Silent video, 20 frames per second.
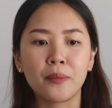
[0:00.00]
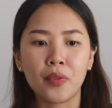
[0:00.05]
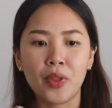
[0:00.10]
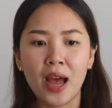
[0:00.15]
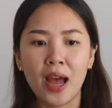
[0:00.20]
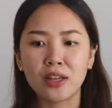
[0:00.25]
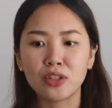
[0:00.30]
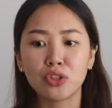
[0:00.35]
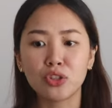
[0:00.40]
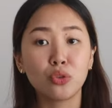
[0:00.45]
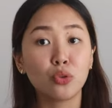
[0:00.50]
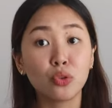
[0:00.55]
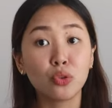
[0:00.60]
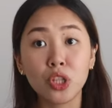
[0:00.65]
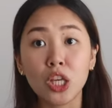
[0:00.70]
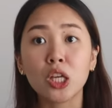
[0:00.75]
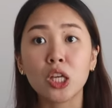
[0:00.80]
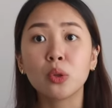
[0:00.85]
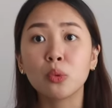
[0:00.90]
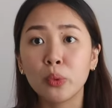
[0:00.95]
ask you to
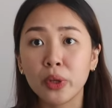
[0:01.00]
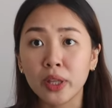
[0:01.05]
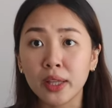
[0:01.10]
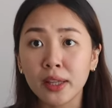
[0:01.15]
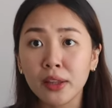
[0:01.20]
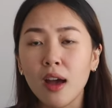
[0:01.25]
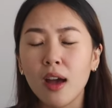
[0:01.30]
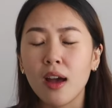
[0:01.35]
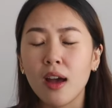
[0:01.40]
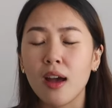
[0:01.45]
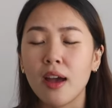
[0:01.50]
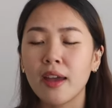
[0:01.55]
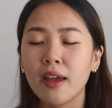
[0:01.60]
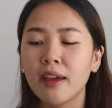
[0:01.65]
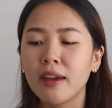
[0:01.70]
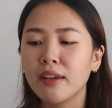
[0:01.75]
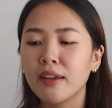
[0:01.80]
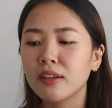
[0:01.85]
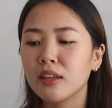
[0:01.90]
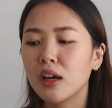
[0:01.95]
deal with.
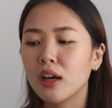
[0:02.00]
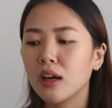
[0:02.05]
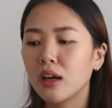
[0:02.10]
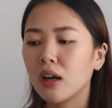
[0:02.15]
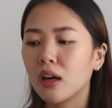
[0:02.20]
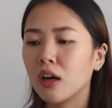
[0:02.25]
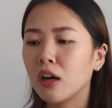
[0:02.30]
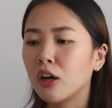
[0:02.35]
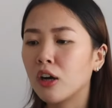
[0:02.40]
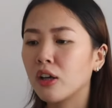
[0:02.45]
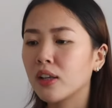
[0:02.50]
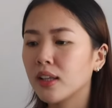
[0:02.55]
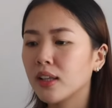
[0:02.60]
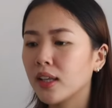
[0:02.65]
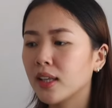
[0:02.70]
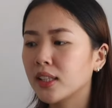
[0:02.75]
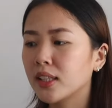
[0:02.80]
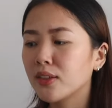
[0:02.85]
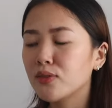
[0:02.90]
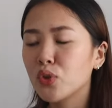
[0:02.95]
And
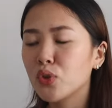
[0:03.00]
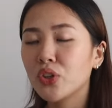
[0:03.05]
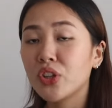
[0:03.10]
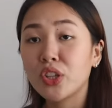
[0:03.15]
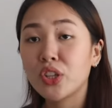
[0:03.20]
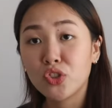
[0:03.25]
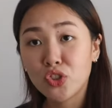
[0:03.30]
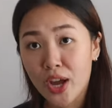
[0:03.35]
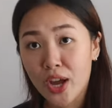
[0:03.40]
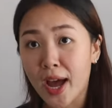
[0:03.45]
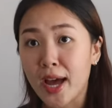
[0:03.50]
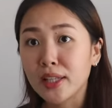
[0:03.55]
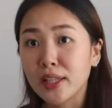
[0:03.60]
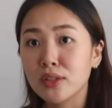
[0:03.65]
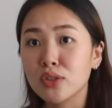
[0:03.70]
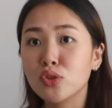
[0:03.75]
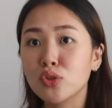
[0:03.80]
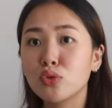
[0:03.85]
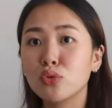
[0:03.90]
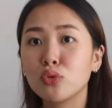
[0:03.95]
it gives you the
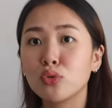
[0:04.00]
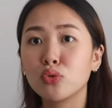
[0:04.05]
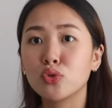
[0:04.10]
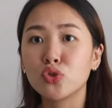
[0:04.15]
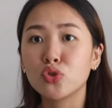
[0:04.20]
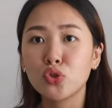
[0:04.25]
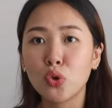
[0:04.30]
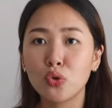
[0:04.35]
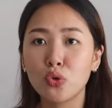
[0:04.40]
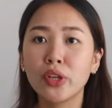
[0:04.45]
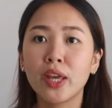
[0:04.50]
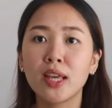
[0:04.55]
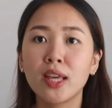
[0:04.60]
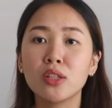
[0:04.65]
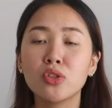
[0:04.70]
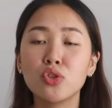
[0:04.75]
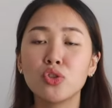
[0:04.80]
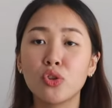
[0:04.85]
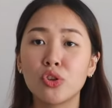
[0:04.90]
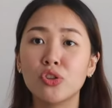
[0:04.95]
chance to
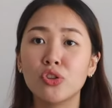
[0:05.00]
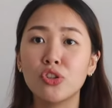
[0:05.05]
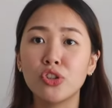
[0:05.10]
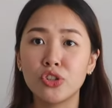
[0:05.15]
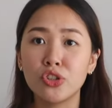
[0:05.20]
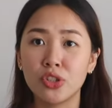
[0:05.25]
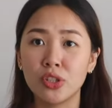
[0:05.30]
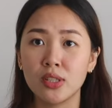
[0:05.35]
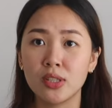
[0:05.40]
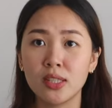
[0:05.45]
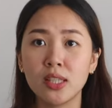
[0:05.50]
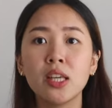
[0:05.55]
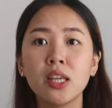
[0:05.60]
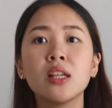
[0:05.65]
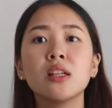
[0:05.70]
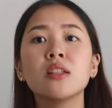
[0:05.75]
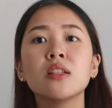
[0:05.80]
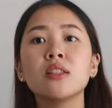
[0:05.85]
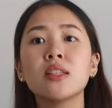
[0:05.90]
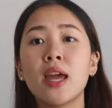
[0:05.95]
showcase your nursing
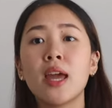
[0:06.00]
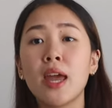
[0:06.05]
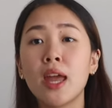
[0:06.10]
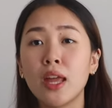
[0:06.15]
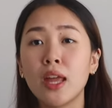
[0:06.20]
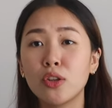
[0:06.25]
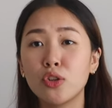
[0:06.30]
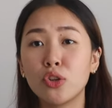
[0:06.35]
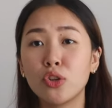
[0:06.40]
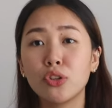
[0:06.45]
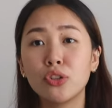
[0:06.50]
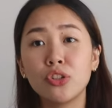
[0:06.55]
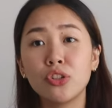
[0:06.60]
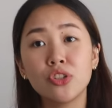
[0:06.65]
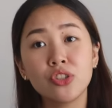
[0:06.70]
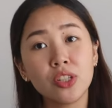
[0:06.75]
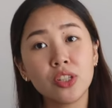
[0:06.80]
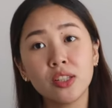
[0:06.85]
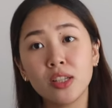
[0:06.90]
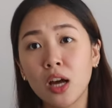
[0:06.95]
skills and your
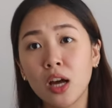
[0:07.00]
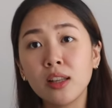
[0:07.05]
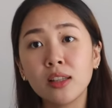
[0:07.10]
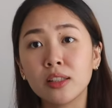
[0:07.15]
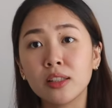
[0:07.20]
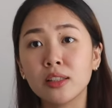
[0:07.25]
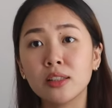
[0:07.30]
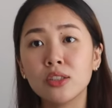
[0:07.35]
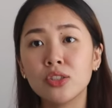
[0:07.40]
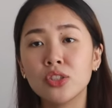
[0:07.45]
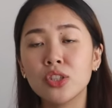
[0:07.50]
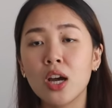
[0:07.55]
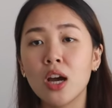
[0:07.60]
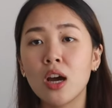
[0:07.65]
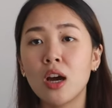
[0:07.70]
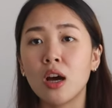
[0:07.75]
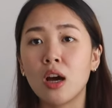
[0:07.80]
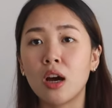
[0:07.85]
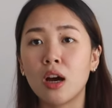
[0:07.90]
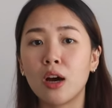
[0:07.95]
nursing knowledge
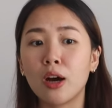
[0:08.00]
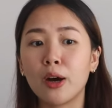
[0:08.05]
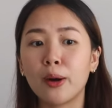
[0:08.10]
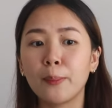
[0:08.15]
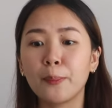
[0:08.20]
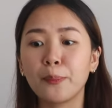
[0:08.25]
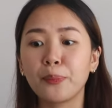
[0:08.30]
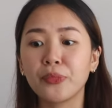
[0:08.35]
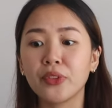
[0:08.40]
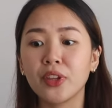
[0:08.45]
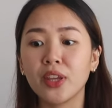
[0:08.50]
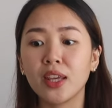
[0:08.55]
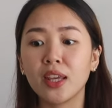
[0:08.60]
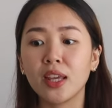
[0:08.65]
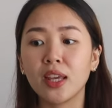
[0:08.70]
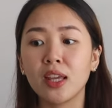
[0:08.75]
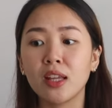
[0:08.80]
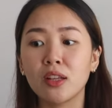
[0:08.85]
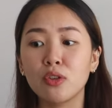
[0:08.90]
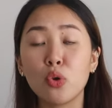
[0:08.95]

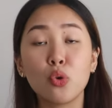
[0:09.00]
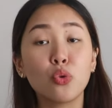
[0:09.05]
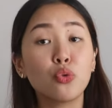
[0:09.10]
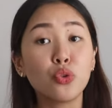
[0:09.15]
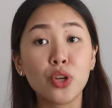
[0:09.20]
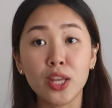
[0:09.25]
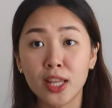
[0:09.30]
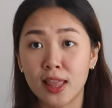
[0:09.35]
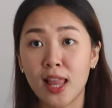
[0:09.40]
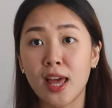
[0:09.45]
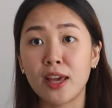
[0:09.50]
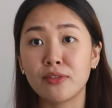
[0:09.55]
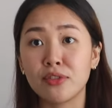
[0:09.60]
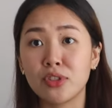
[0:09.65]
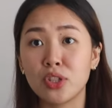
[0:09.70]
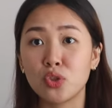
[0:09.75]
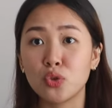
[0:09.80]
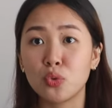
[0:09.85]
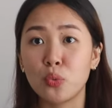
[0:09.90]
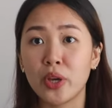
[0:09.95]
in real life
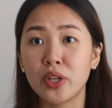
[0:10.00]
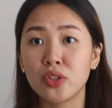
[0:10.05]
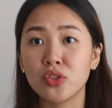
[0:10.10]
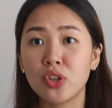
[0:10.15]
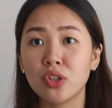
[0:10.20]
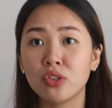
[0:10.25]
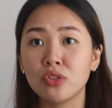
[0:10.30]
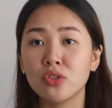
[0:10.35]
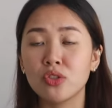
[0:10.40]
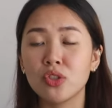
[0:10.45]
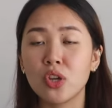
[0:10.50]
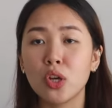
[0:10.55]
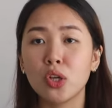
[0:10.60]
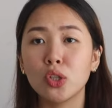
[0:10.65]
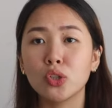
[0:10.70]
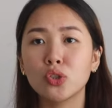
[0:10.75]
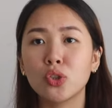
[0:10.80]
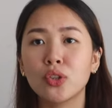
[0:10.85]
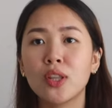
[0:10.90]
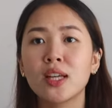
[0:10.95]
situations.
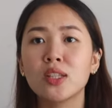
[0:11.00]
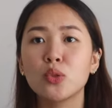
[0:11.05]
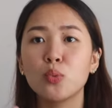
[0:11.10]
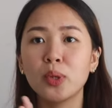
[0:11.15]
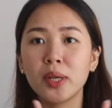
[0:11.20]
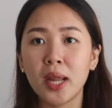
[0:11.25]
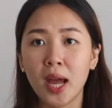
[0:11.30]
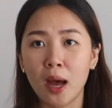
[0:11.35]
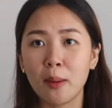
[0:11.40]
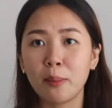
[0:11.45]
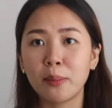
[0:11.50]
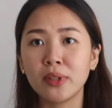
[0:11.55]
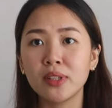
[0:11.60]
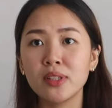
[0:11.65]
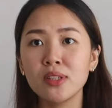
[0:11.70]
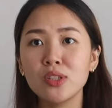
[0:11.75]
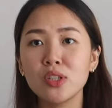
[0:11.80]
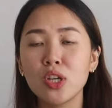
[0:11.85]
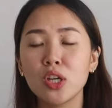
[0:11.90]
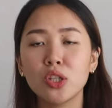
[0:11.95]
So that's what
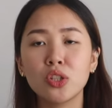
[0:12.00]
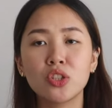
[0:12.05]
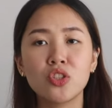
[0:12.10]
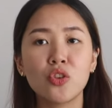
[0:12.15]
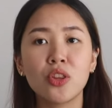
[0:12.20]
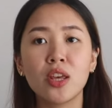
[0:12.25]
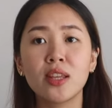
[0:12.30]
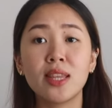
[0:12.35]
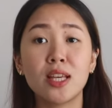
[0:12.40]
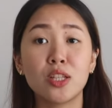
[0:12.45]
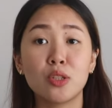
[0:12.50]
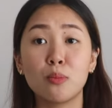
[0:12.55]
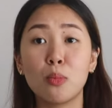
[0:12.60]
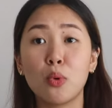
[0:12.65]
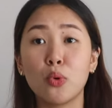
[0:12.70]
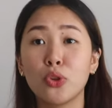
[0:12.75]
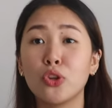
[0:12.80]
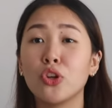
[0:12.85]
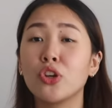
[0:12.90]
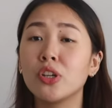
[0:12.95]
happens. So they test
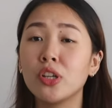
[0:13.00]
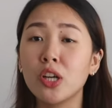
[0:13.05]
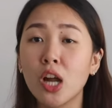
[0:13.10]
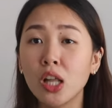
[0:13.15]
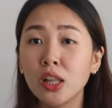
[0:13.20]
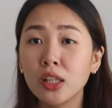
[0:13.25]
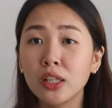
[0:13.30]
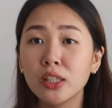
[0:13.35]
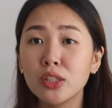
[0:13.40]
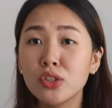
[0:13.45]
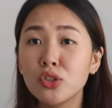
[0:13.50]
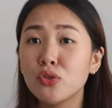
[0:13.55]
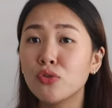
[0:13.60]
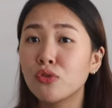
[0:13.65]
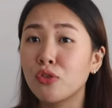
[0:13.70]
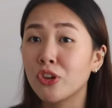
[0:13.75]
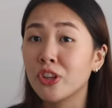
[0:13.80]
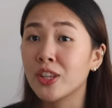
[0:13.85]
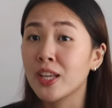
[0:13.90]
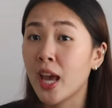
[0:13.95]
both your knowledge
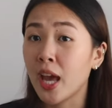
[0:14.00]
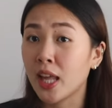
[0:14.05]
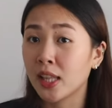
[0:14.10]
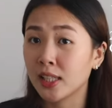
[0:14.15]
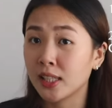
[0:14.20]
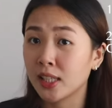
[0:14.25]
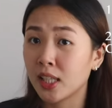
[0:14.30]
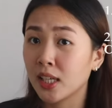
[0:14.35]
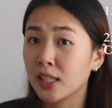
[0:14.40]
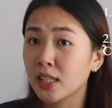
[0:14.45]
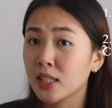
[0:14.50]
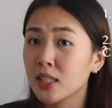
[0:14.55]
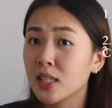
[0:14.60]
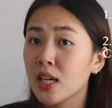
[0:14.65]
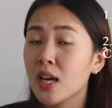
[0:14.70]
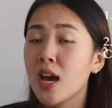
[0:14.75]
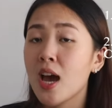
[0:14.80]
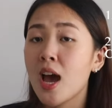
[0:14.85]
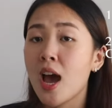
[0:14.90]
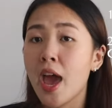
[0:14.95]
for the NCLEX
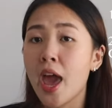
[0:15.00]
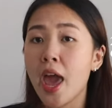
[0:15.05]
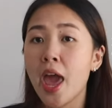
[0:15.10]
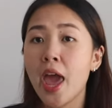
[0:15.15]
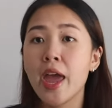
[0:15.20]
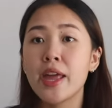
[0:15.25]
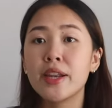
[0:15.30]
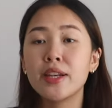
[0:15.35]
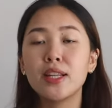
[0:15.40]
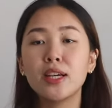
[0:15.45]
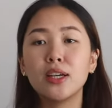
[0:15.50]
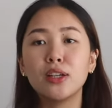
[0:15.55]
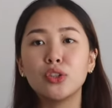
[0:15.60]
and